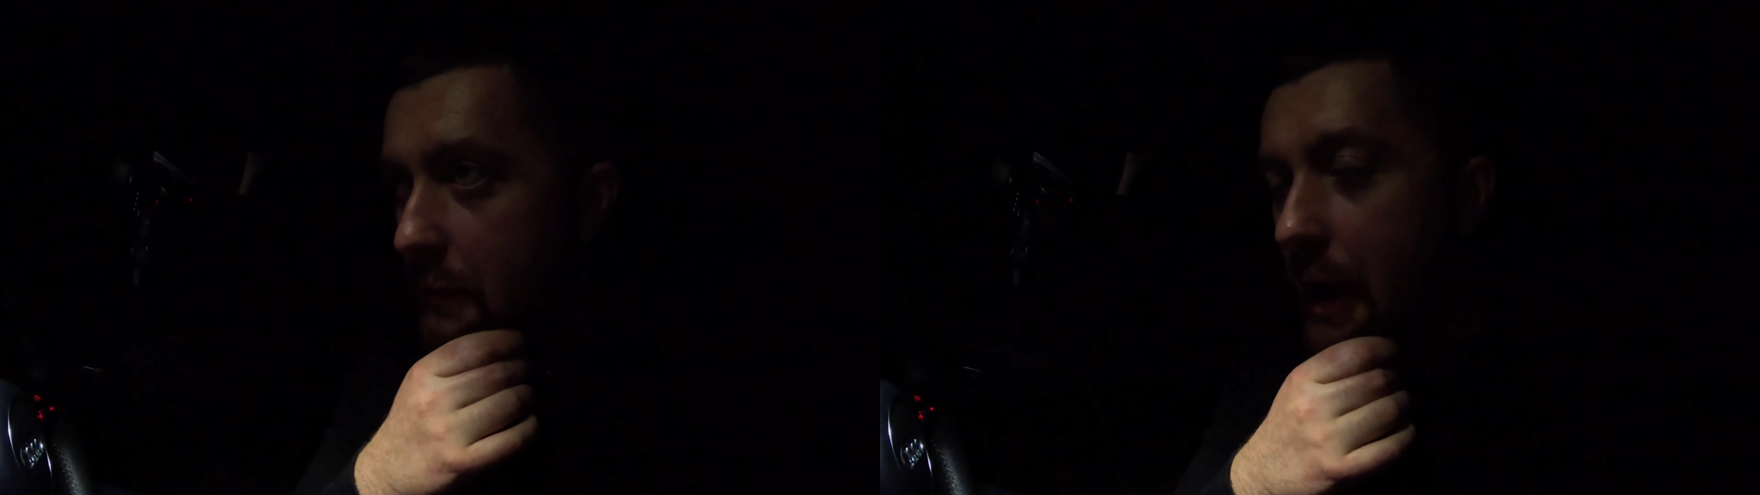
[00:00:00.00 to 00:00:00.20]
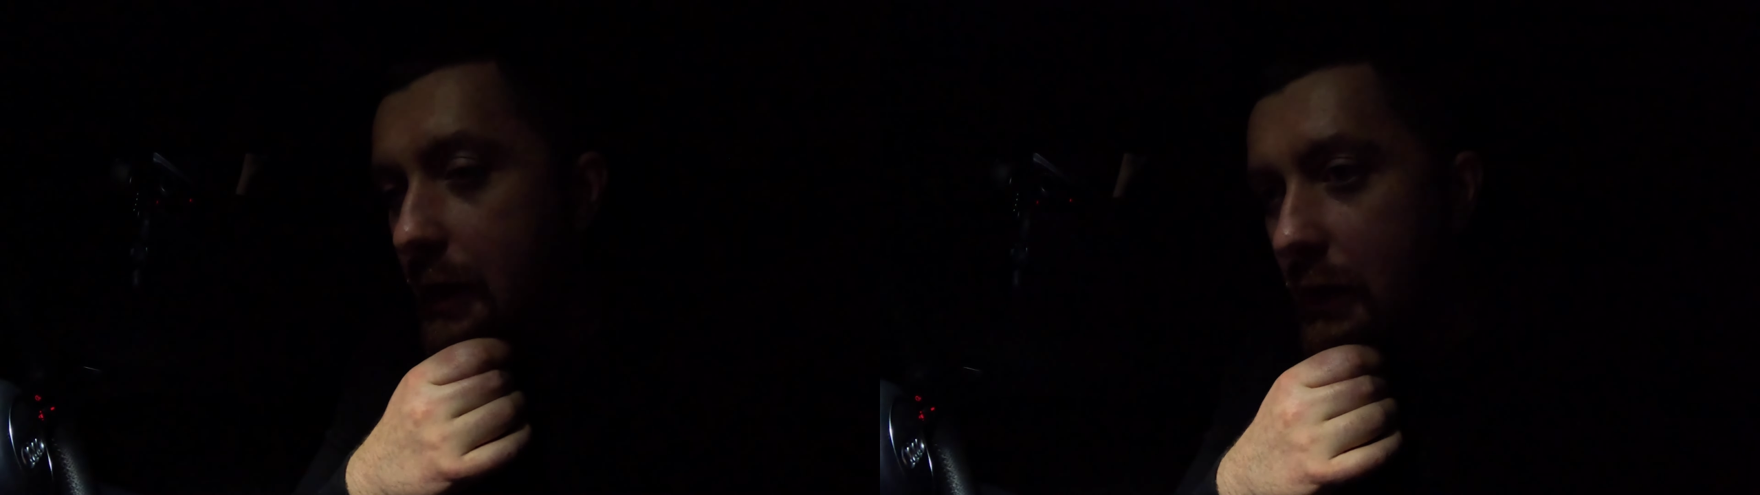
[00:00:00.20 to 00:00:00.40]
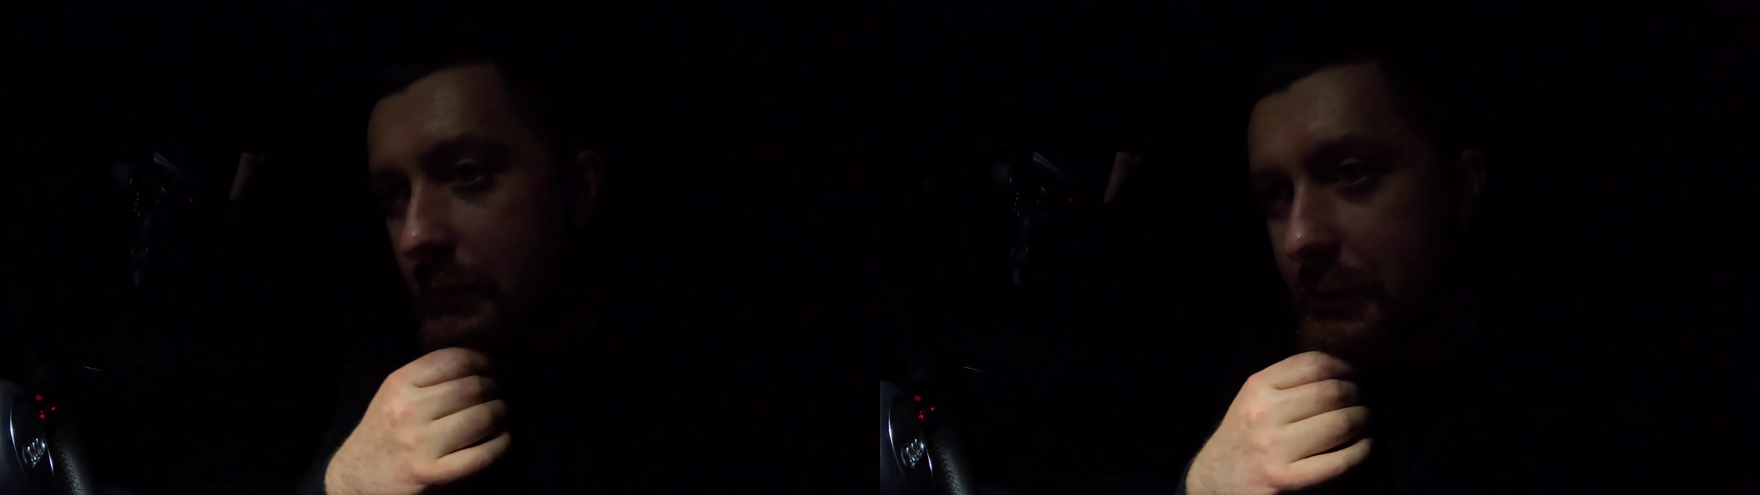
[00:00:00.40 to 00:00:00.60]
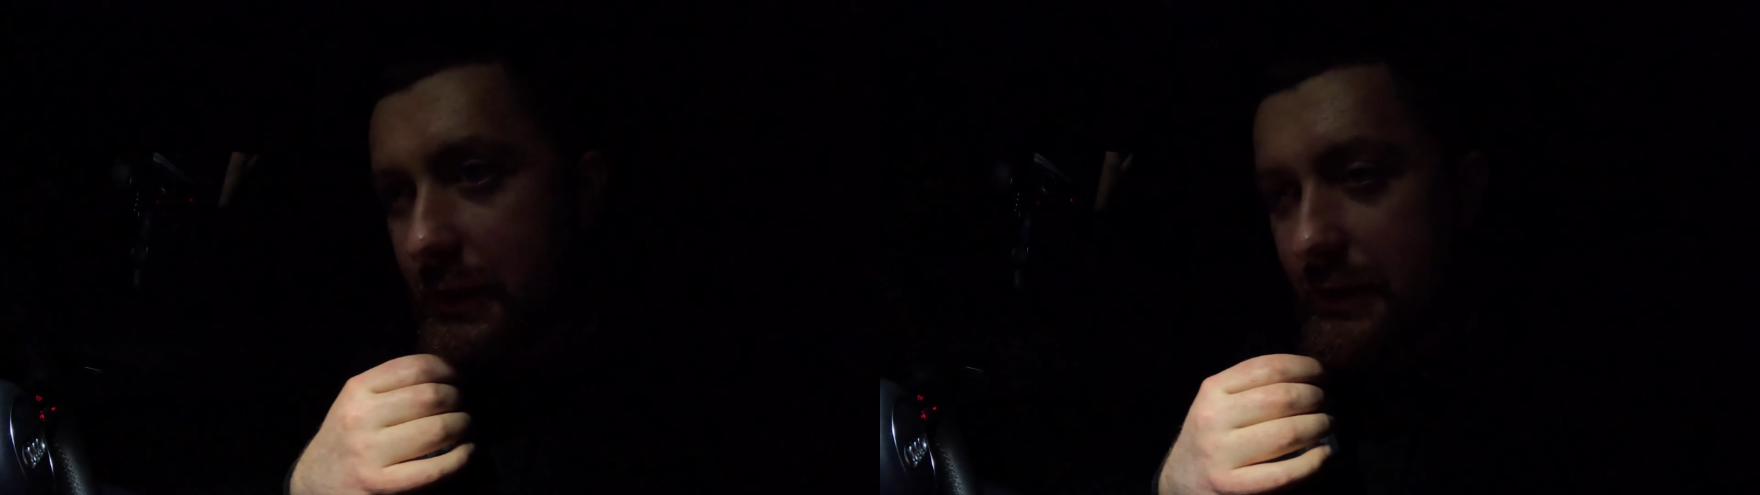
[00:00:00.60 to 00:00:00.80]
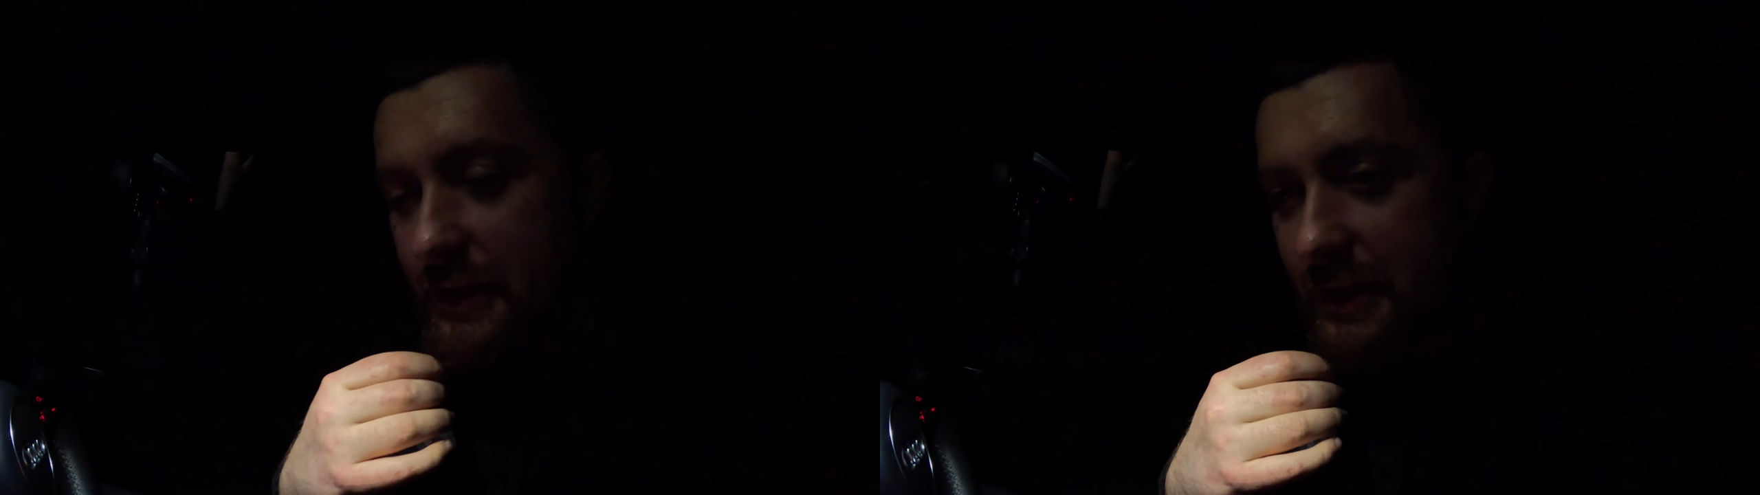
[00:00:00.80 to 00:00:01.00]
back on
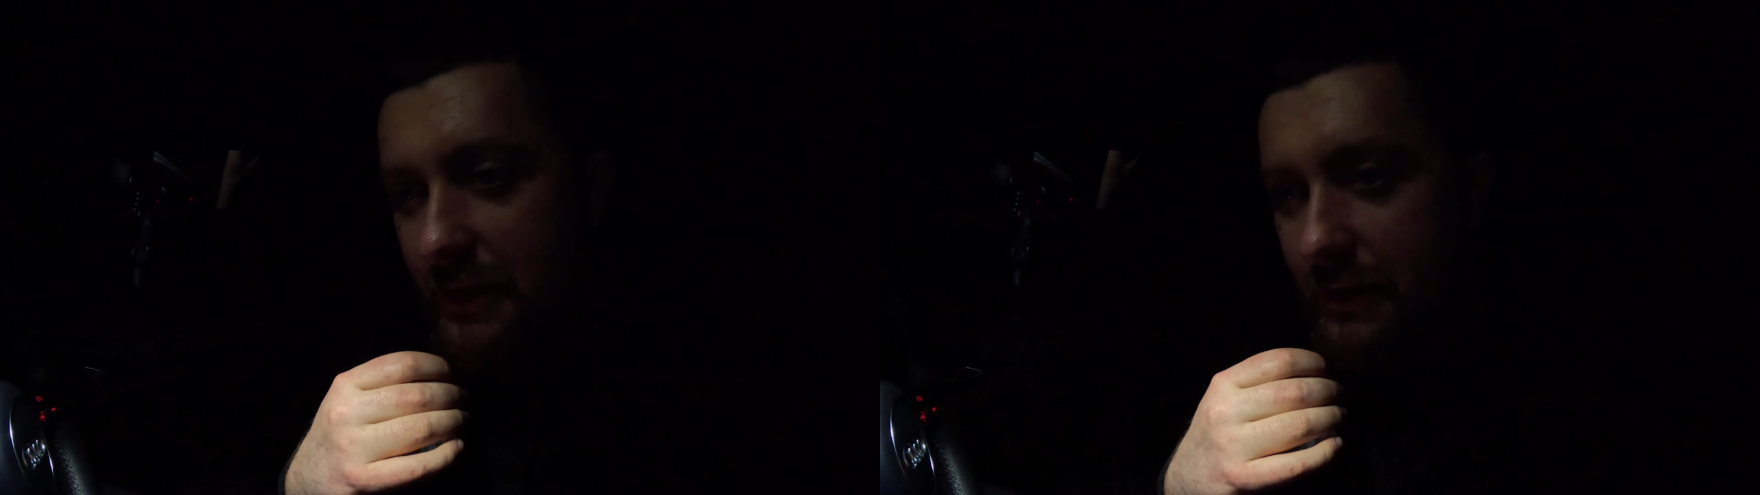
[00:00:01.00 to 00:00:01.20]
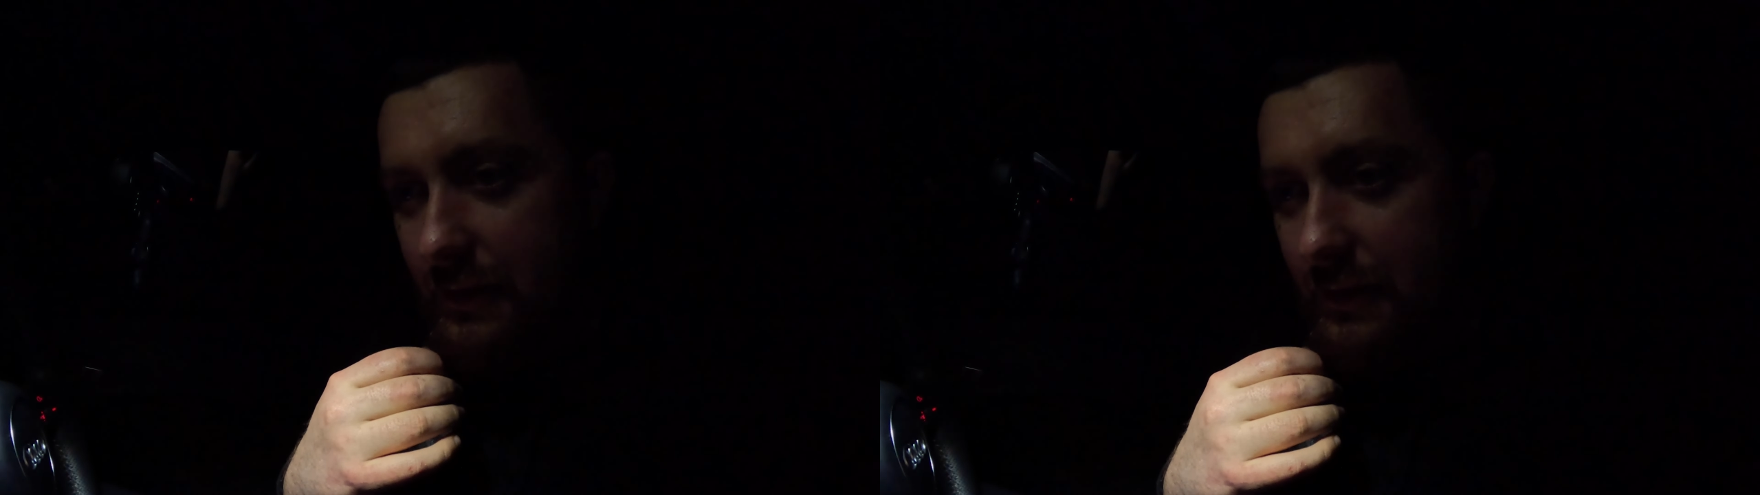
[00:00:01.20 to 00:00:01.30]
because